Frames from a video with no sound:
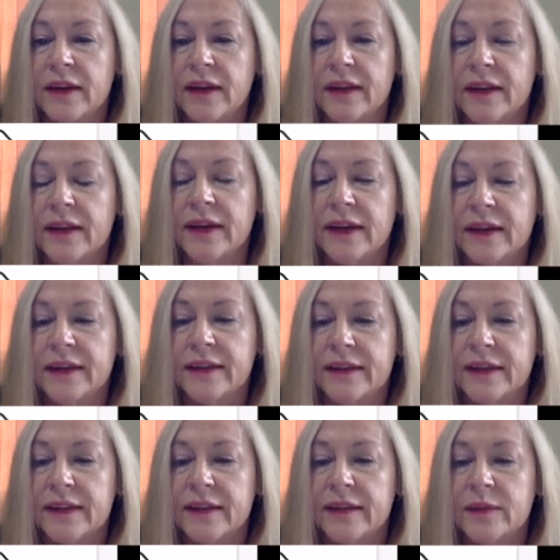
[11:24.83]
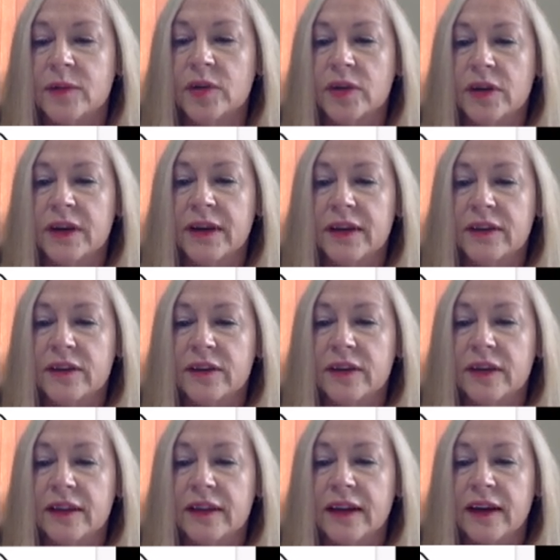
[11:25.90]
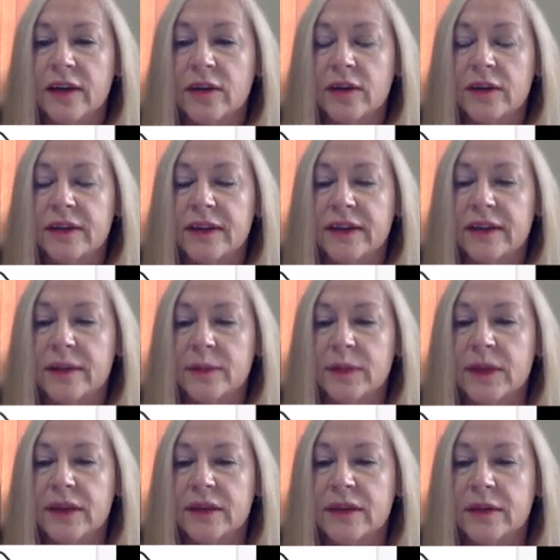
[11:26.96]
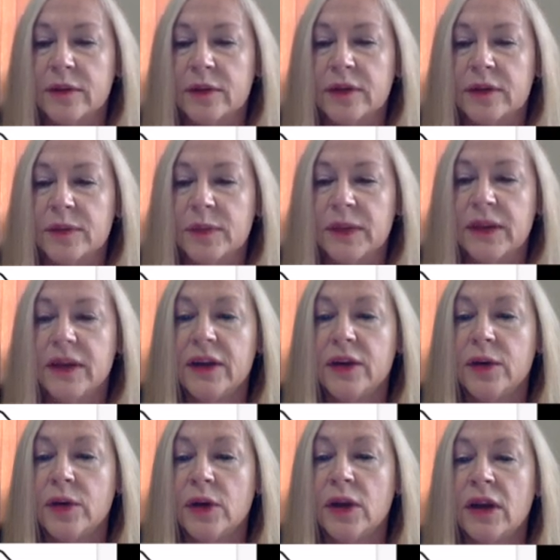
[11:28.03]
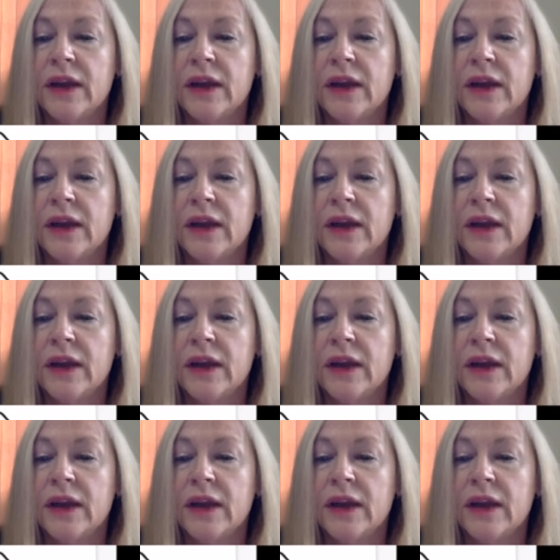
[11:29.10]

and then I set some truncation, and then I only take the means of the ones below,